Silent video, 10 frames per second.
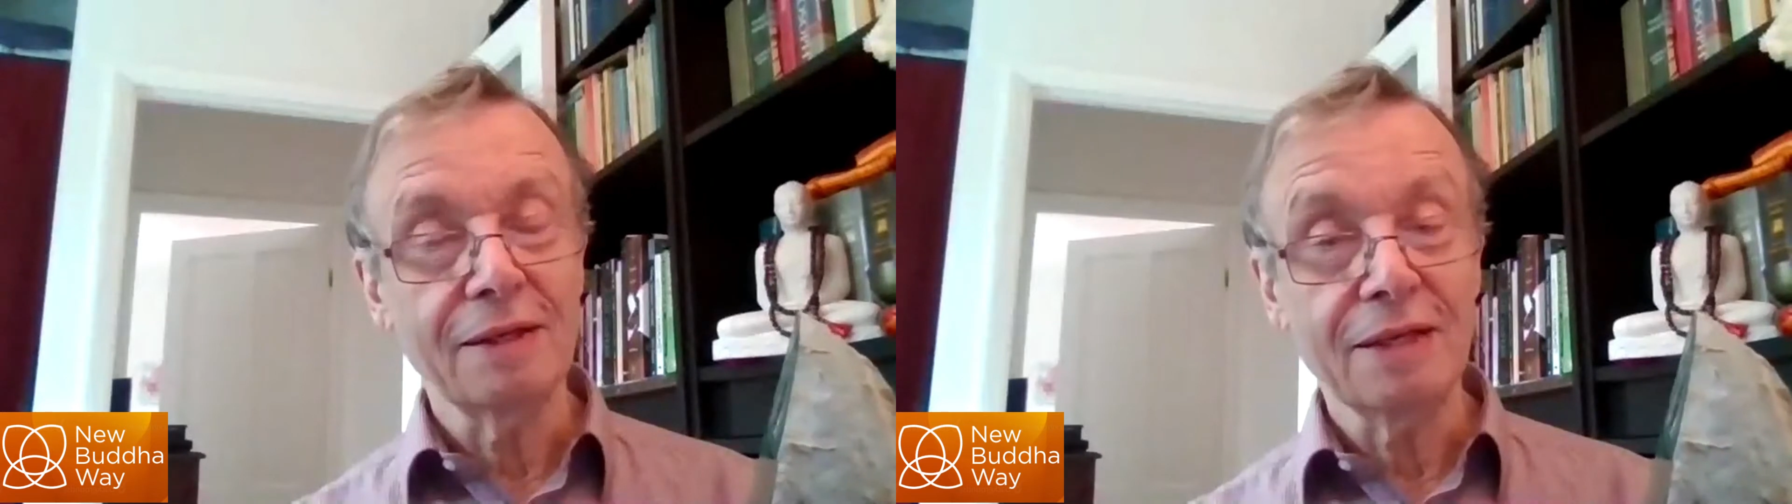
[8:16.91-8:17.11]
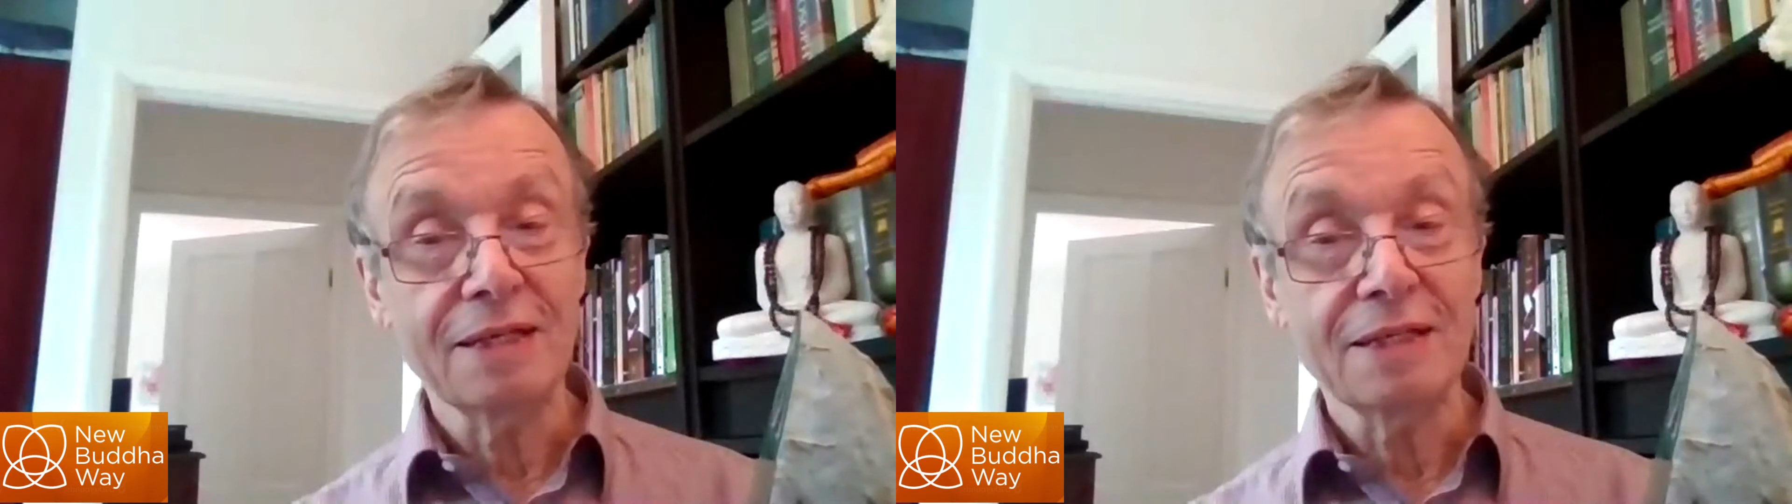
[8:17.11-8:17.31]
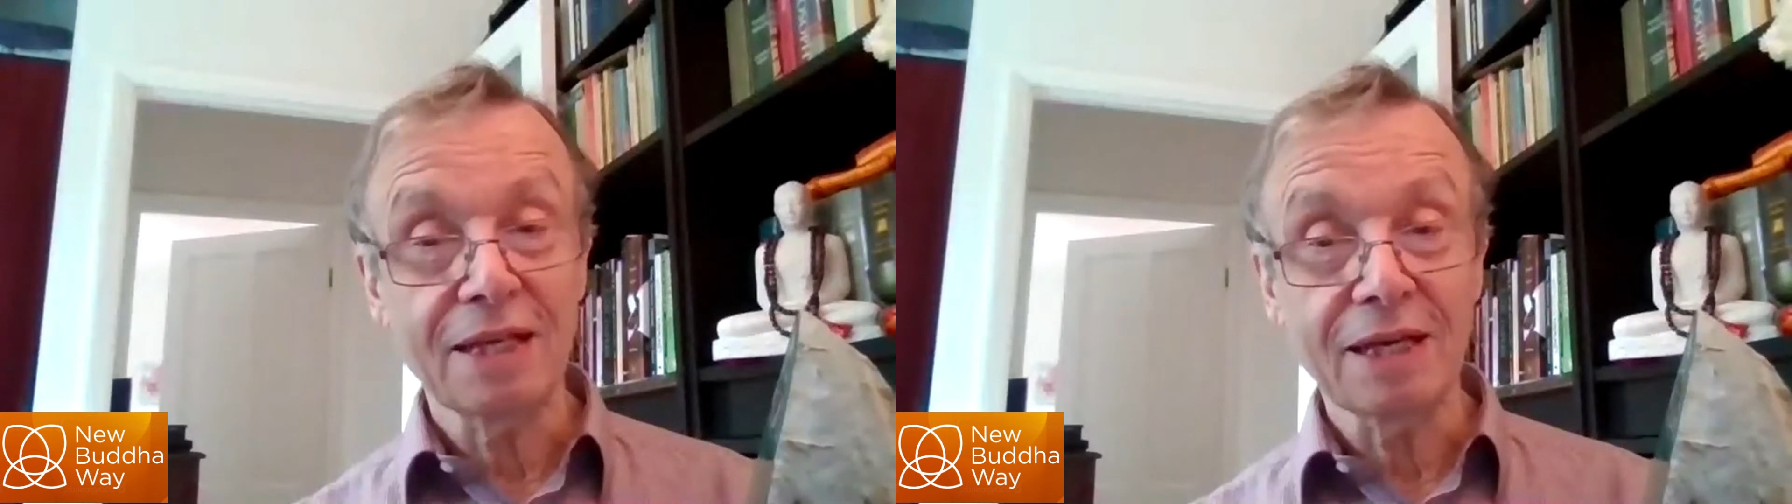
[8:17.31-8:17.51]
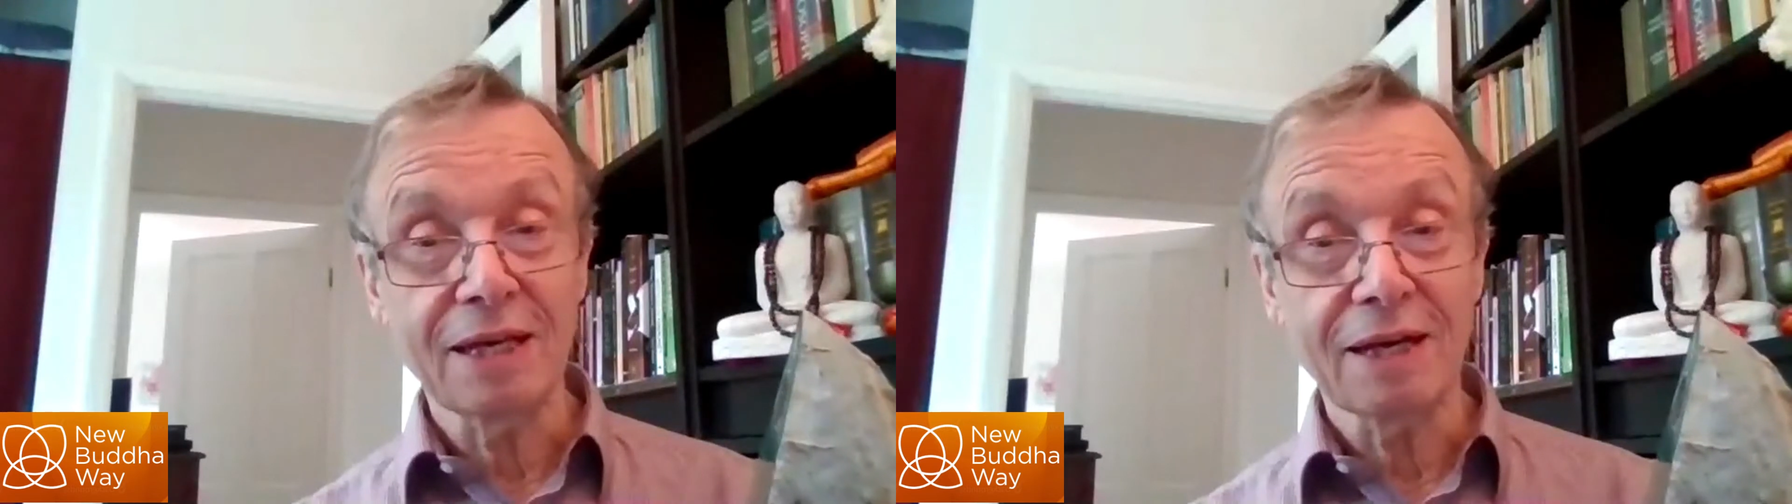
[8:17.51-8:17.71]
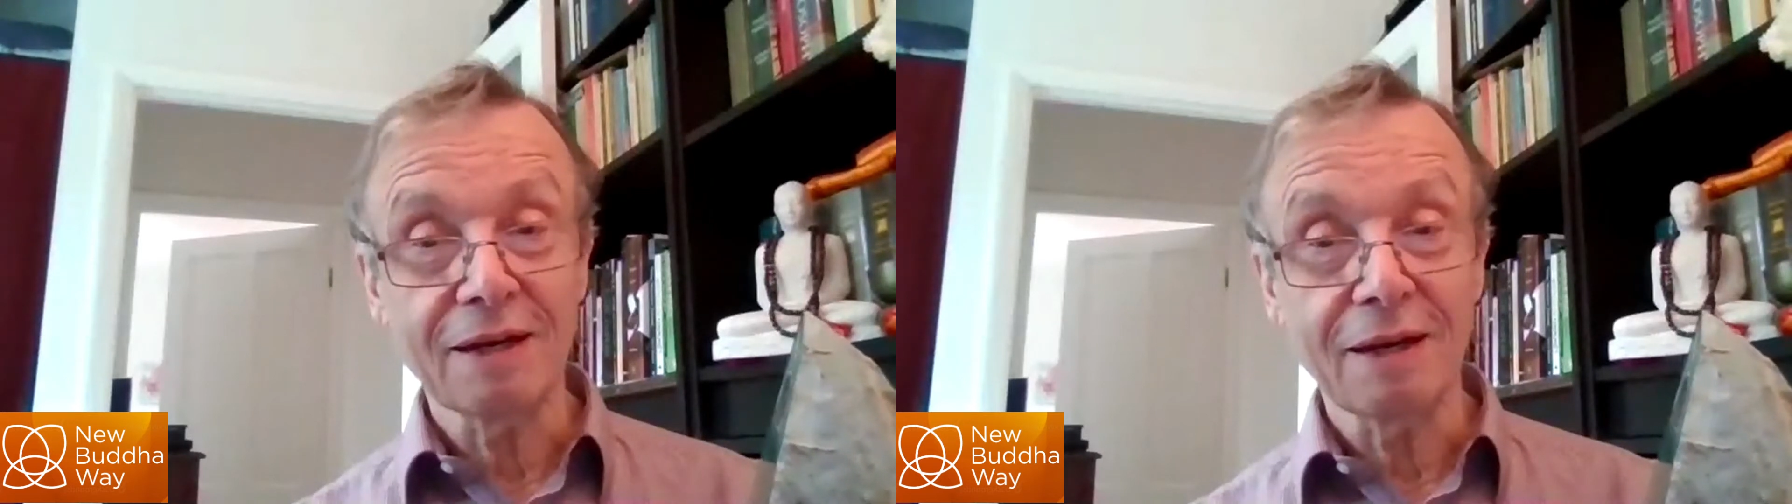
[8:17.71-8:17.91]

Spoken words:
is thinking.